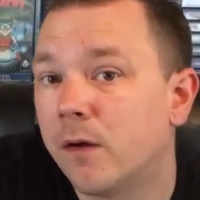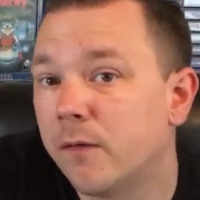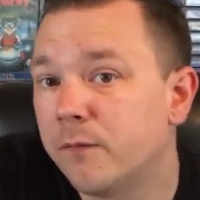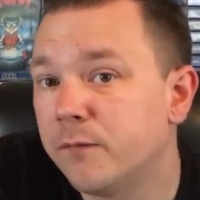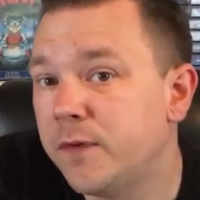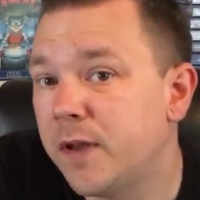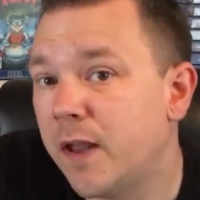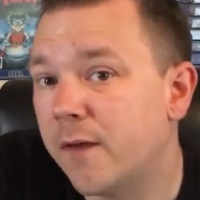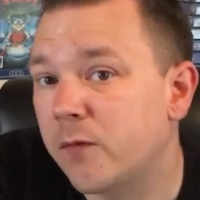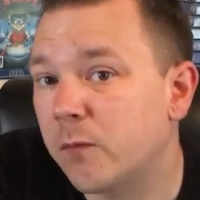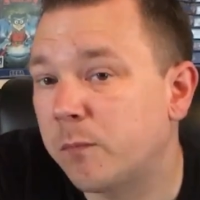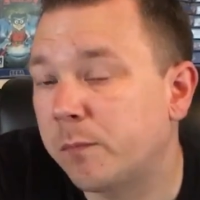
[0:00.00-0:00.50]

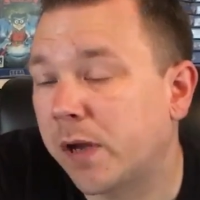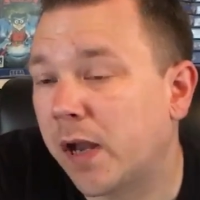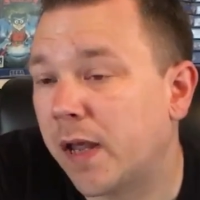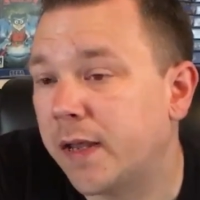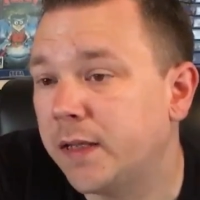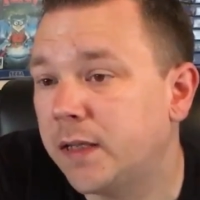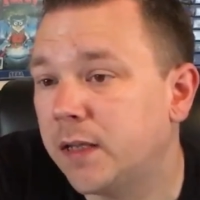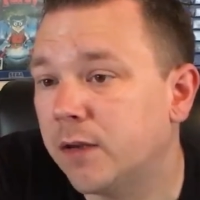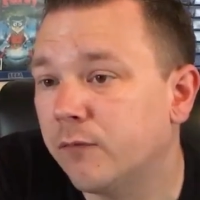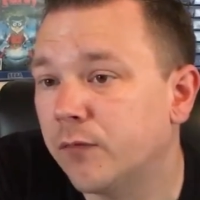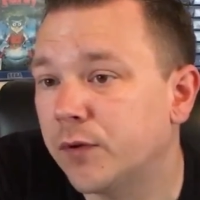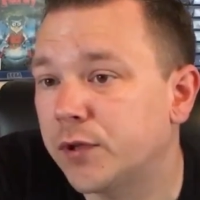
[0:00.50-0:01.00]
Never
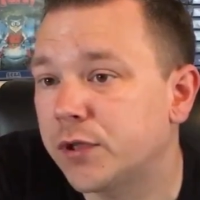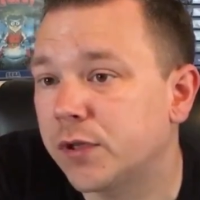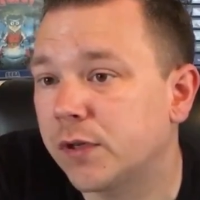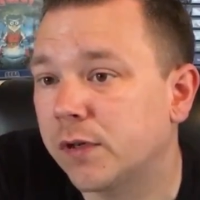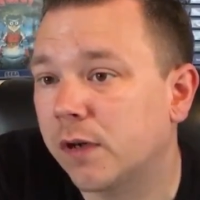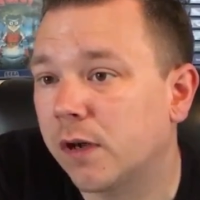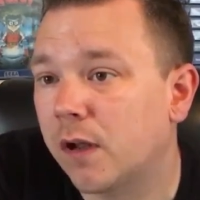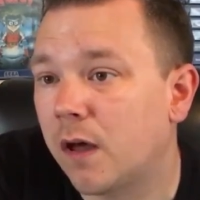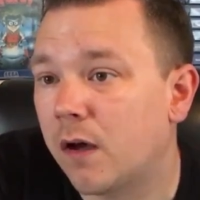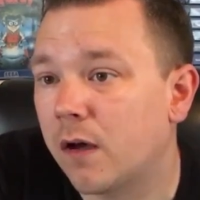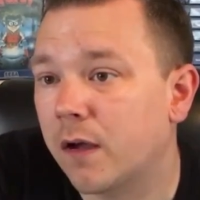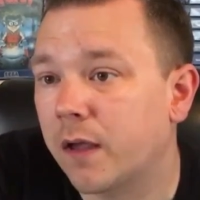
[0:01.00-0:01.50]
played the
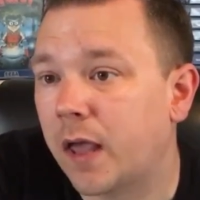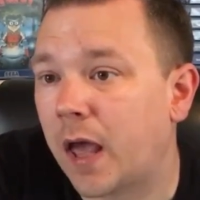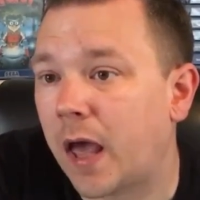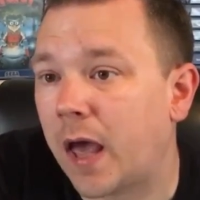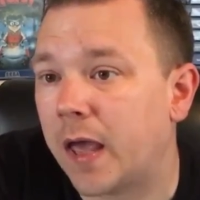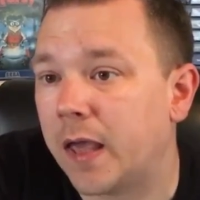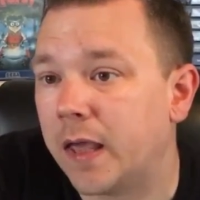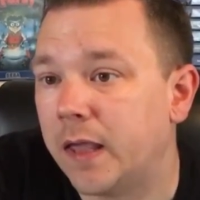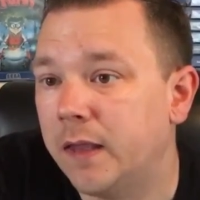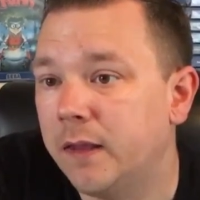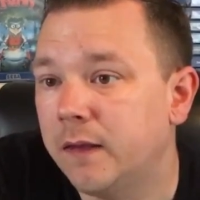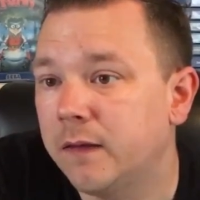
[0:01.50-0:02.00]
original
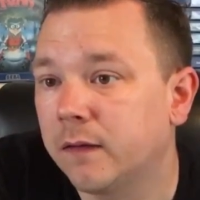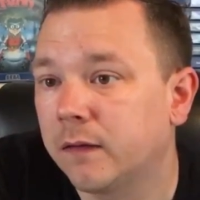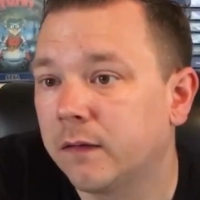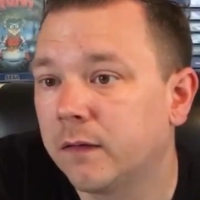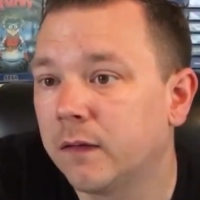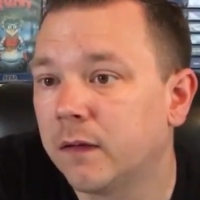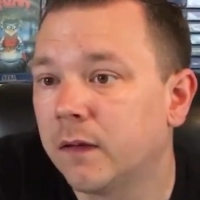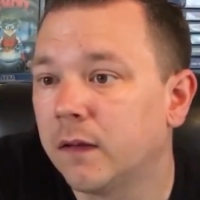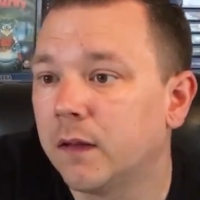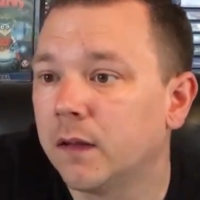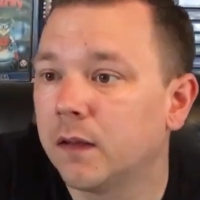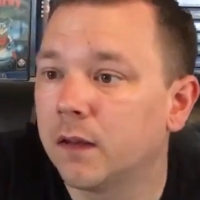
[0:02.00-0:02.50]
arcade,
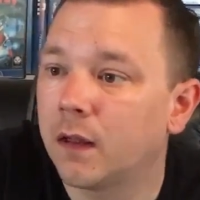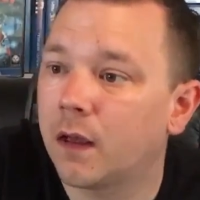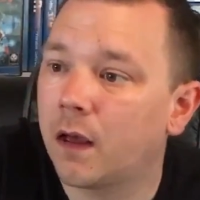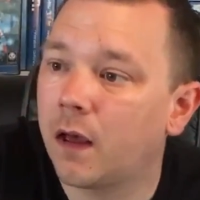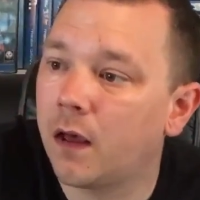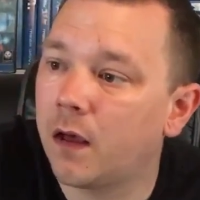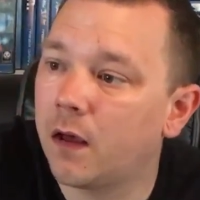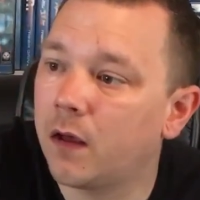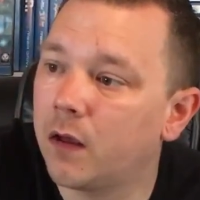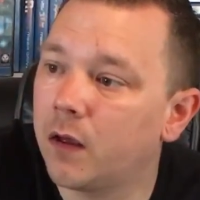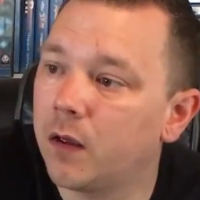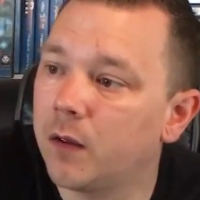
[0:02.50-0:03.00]

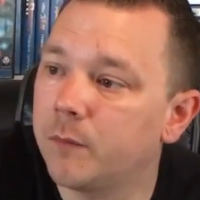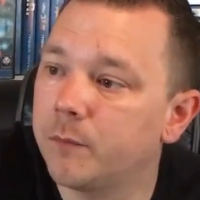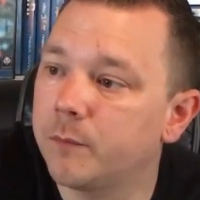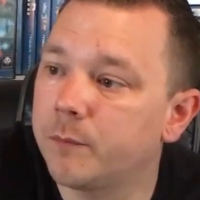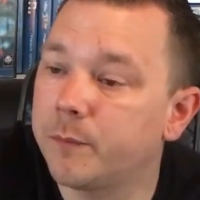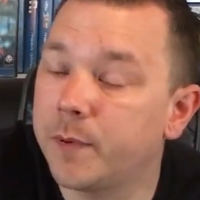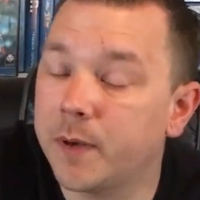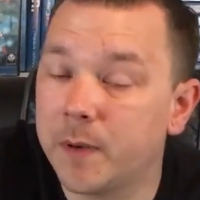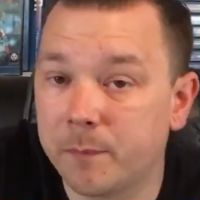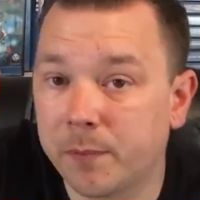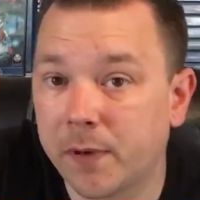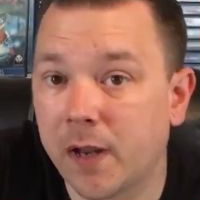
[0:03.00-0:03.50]

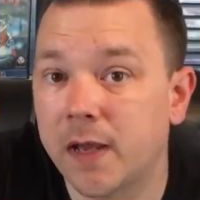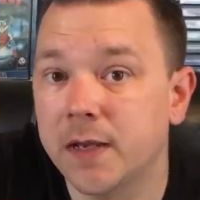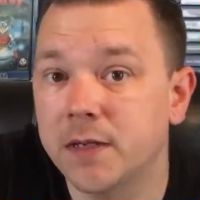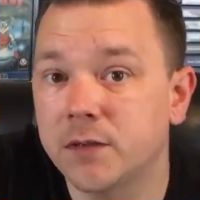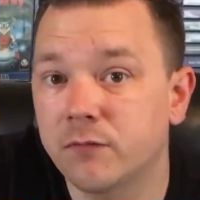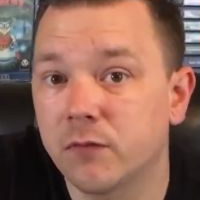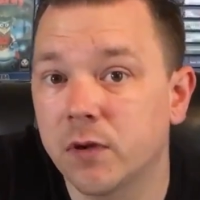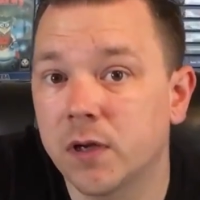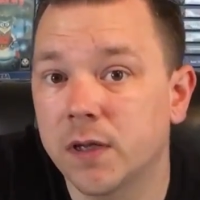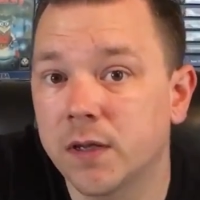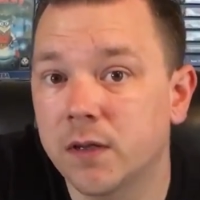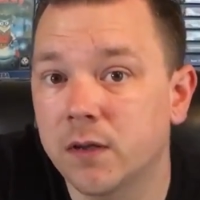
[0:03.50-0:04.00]
but it
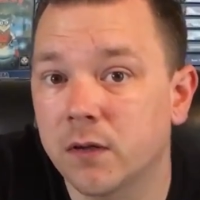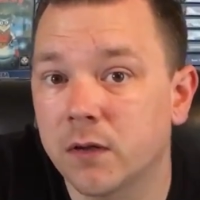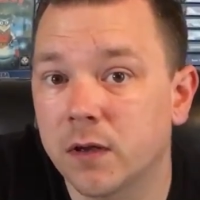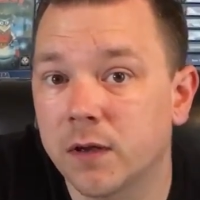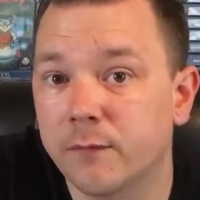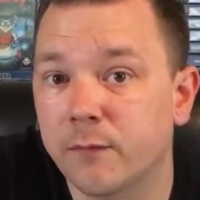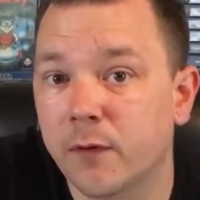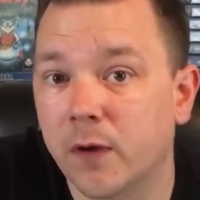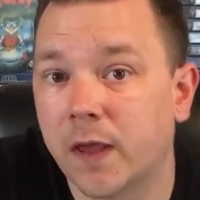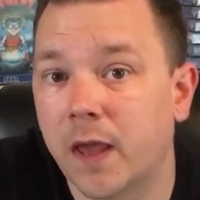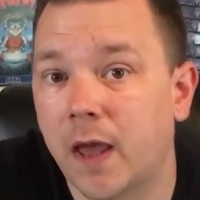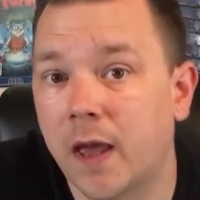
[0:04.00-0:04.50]
plays really good.
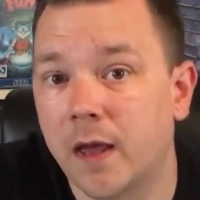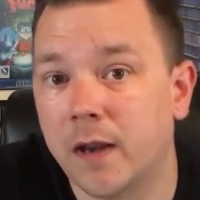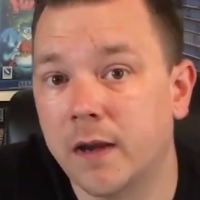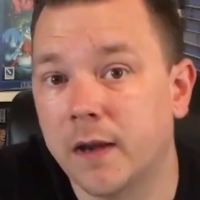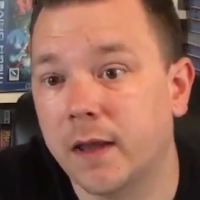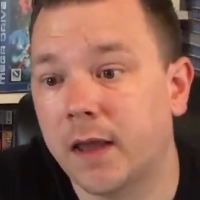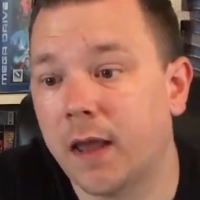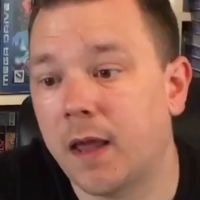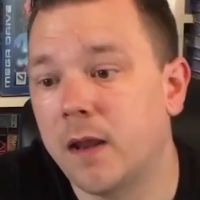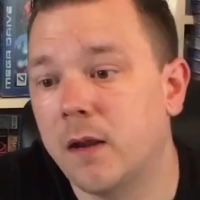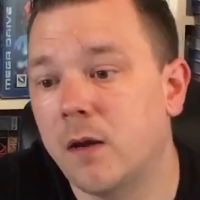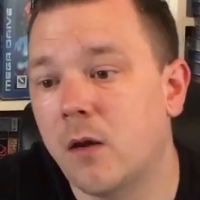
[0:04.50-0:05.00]
If I can,
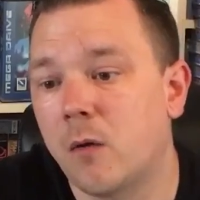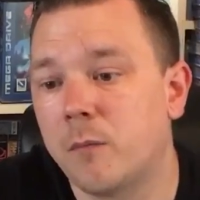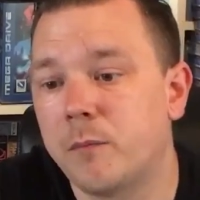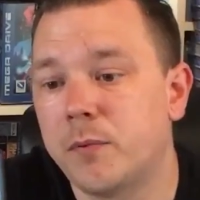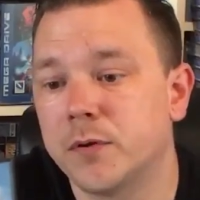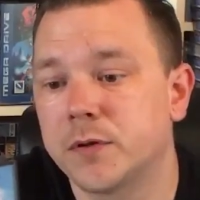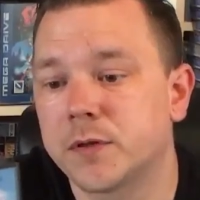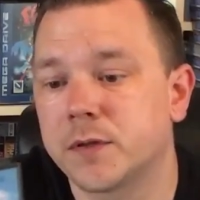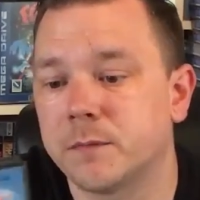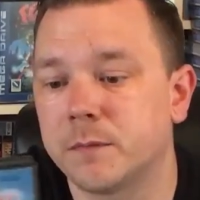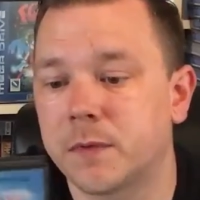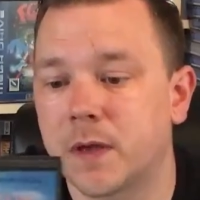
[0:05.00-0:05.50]
again, I'll
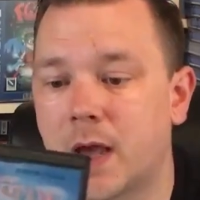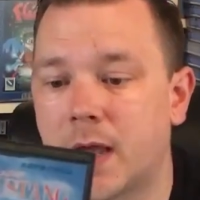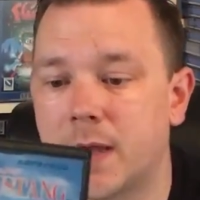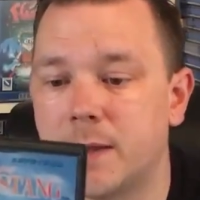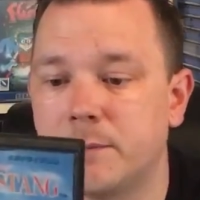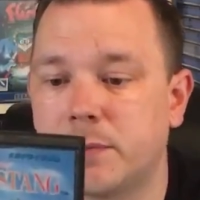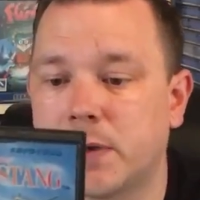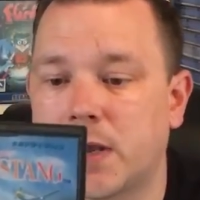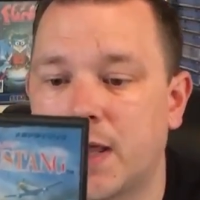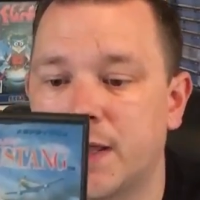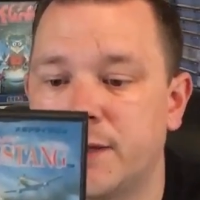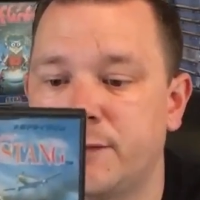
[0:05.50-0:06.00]
put some
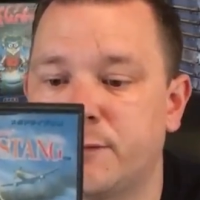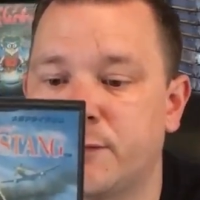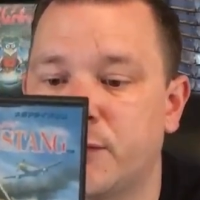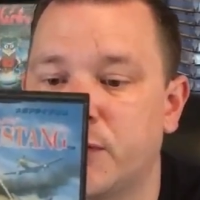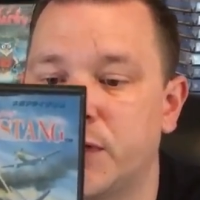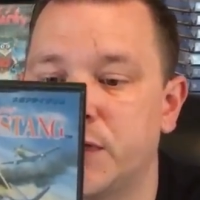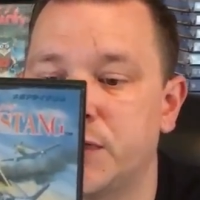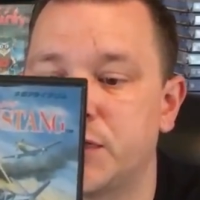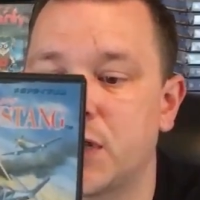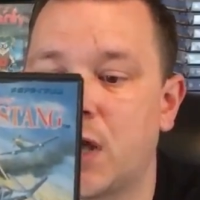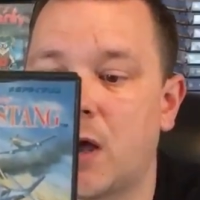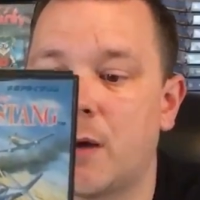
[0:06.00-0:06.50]
gameplay
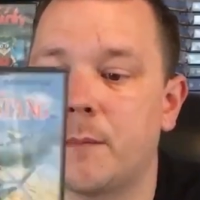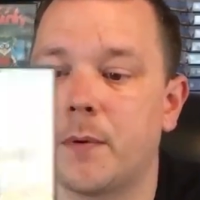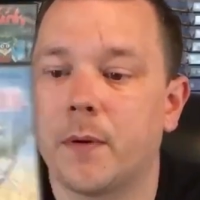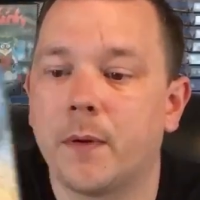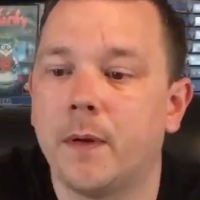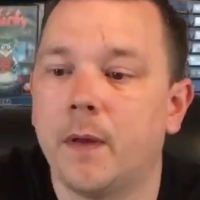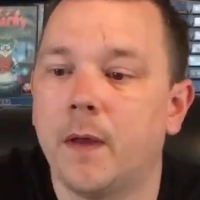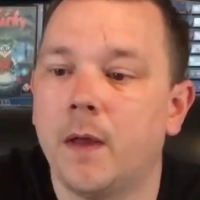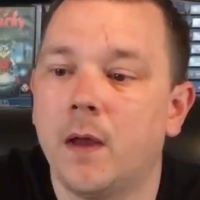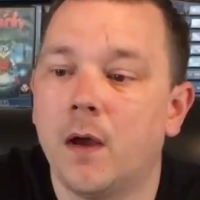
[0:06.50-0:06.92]
footage up.